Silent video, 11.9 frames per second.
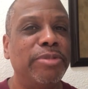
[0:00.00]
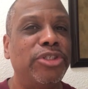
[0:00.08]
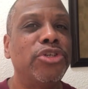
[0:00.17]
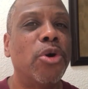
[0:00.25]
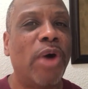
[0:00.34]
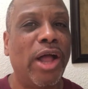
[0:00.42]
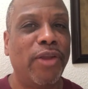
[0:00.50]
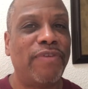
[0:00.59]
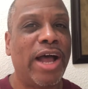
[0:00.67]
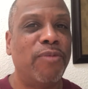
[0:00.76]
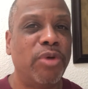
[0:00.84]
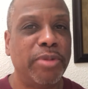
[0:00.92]
but you know why all the
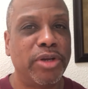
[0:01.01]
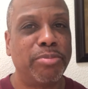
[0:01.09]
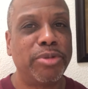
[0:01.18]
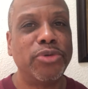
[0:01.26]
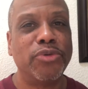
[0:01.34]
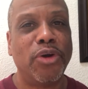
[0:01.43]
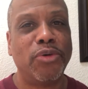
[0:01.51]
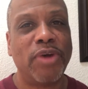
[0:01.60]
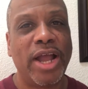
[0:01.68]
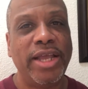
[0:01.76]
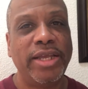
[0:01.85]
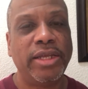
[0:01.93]
fine women on the blue road,
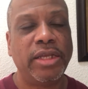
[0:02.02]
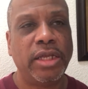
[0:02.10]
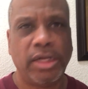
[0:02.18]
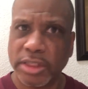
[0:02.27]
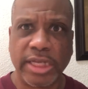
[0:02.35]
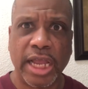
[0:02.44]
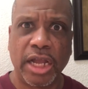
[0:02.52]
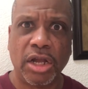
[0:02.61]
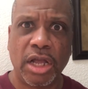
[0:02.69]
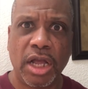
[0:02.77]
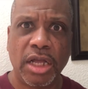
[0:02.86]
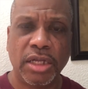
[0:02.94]
right? And he's like,
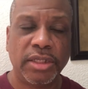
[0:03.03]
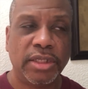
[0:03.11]
huh?